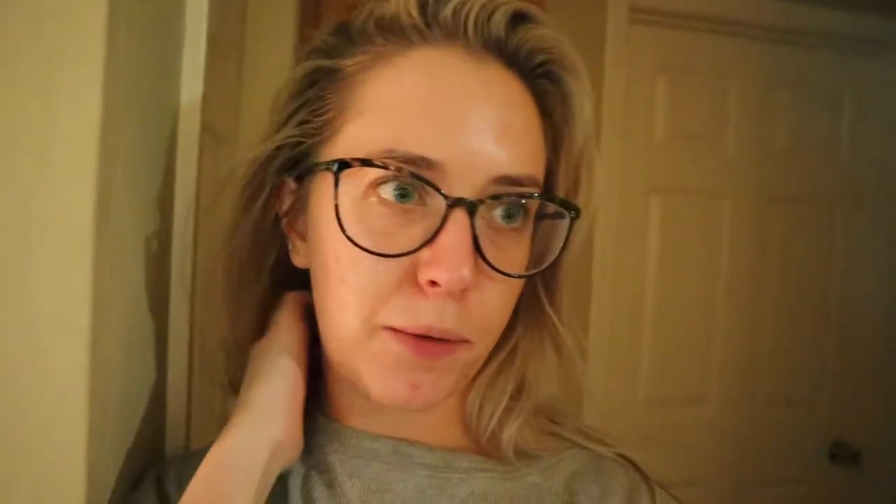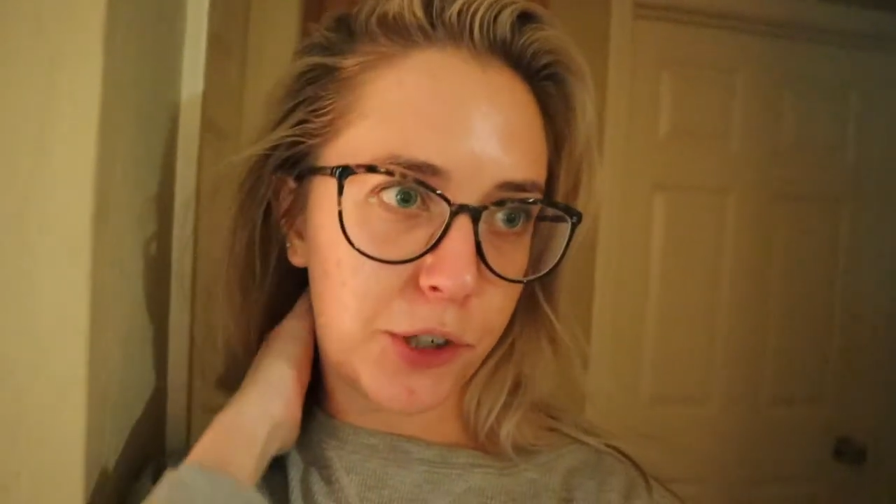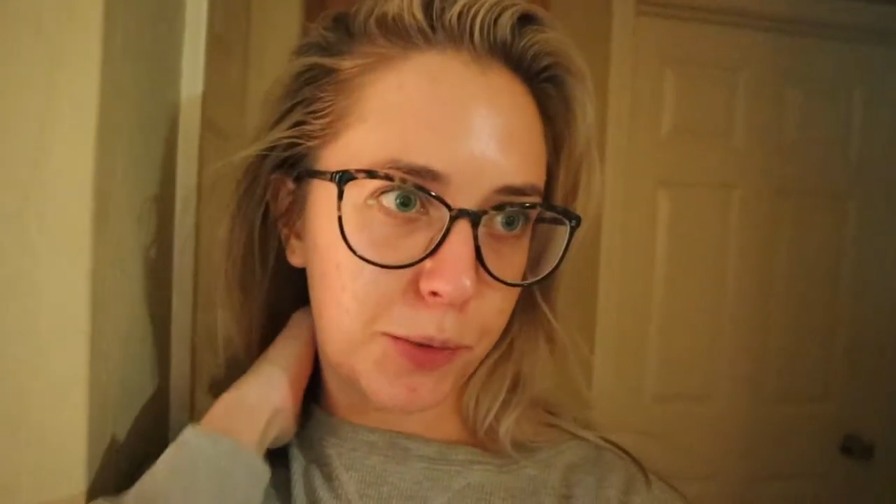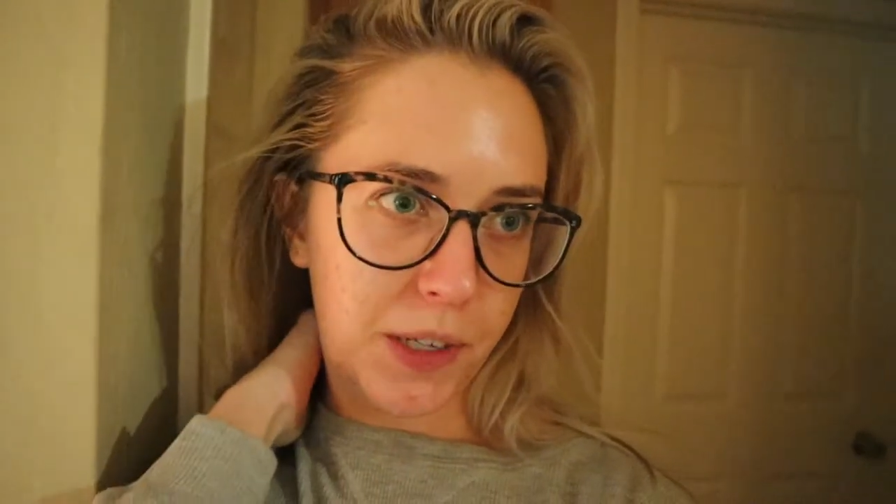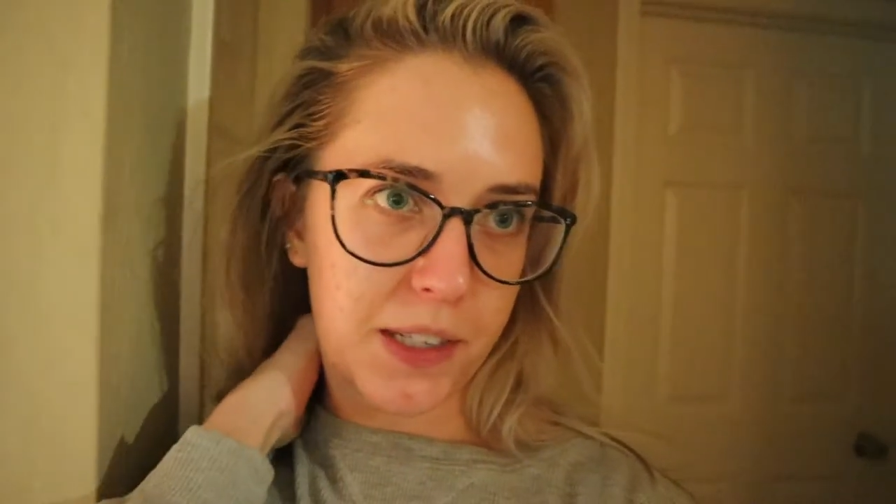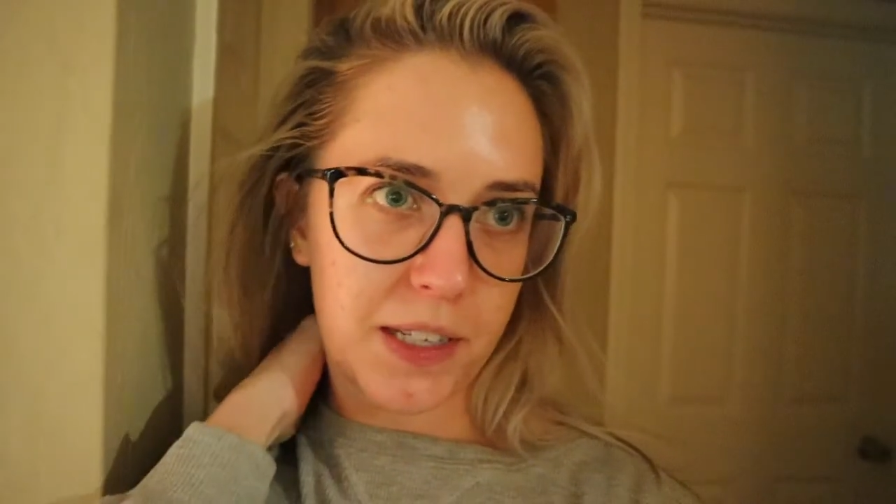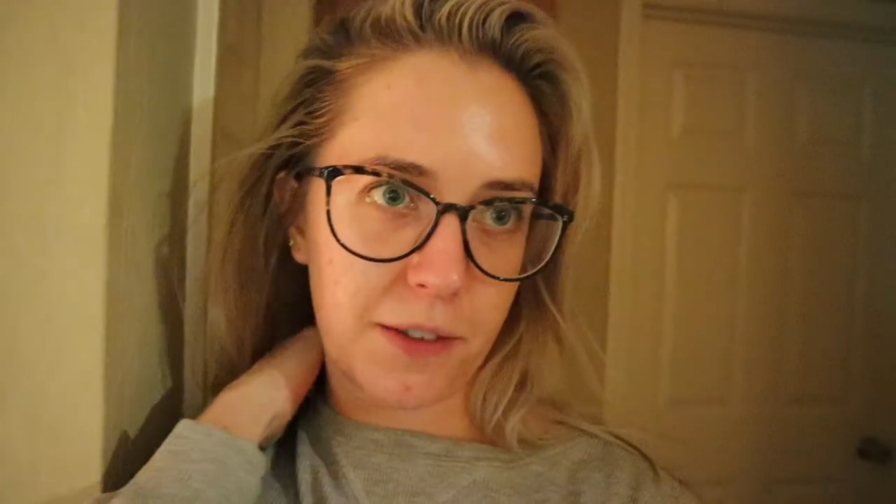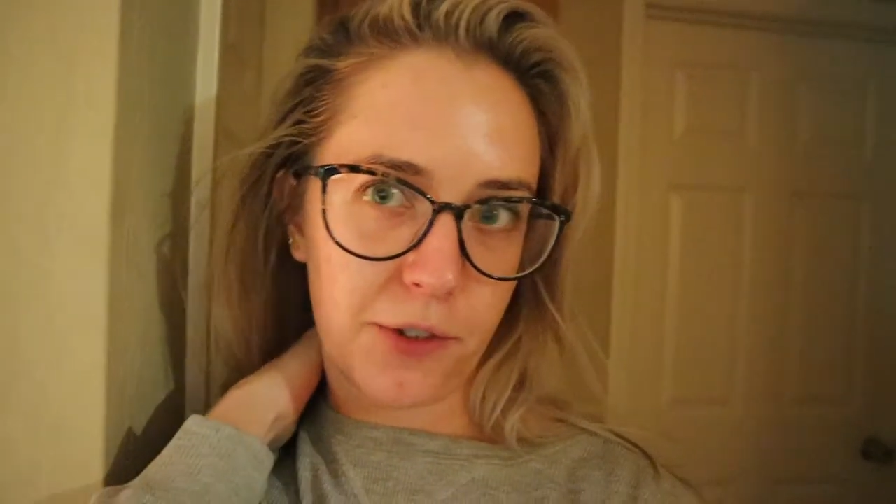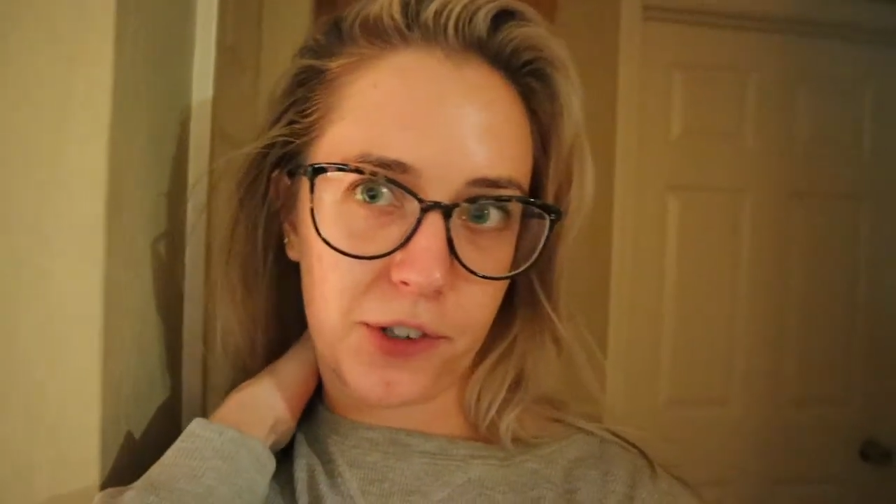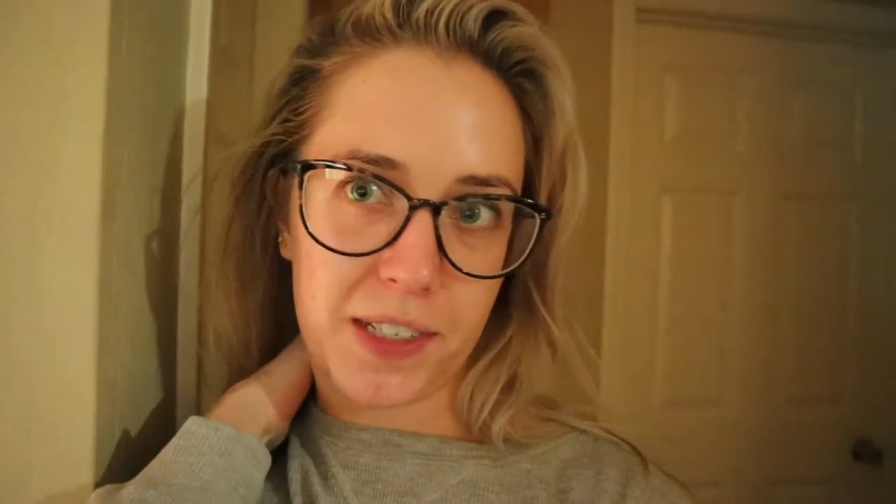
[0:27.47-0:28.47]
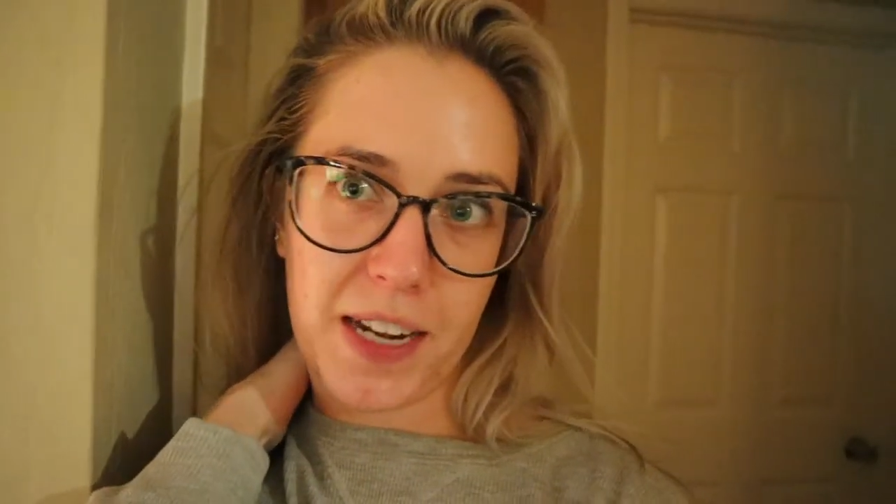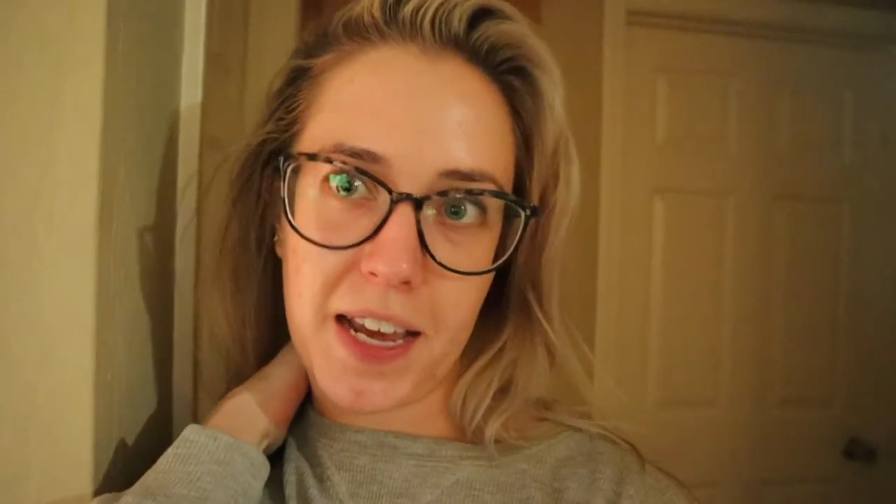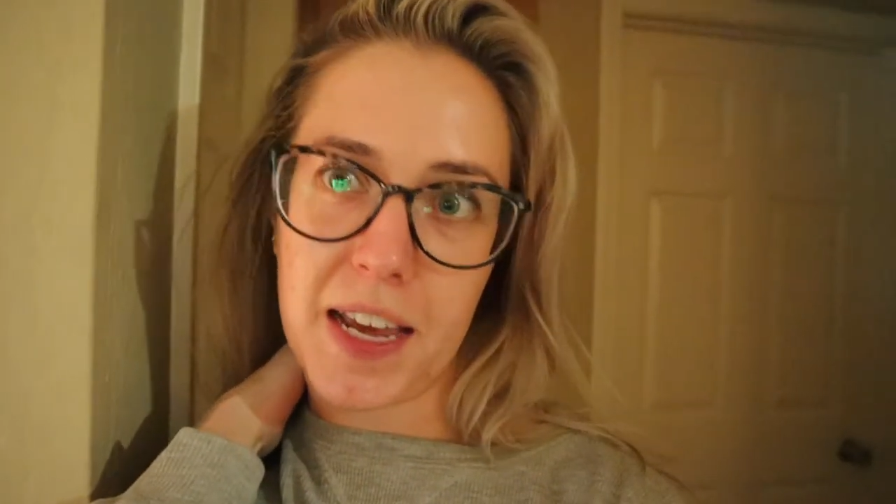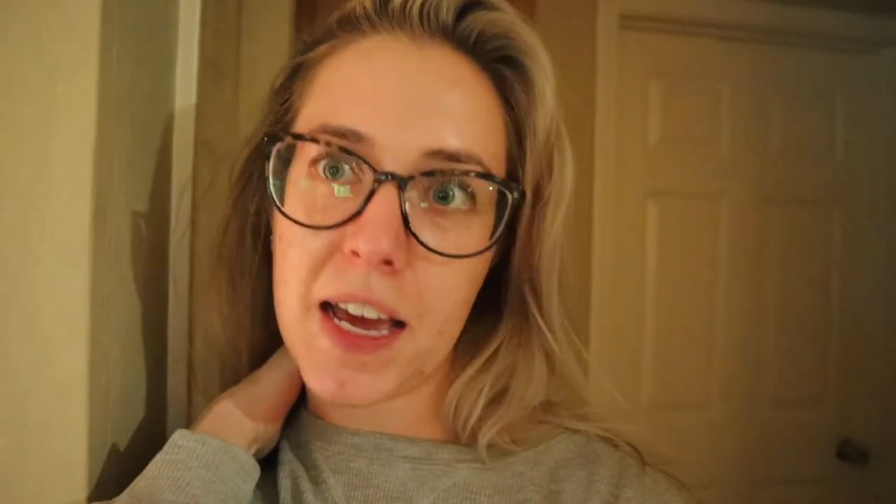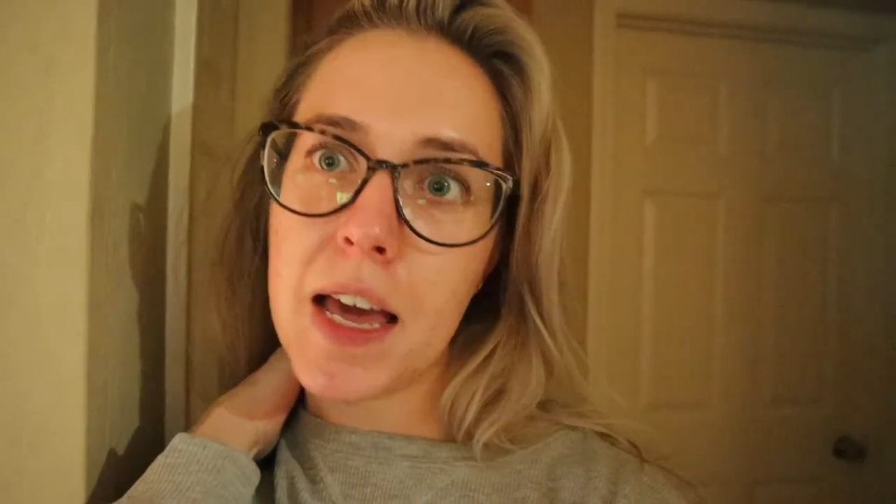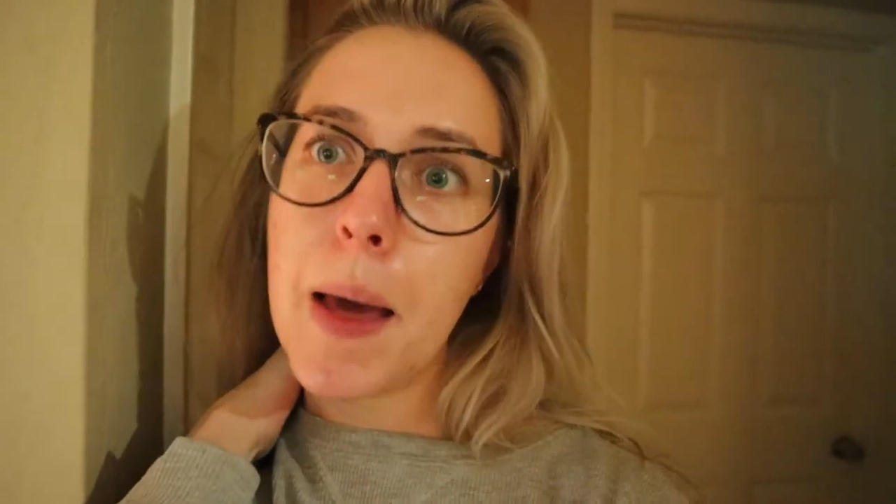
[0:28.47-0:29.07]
which means it's the first day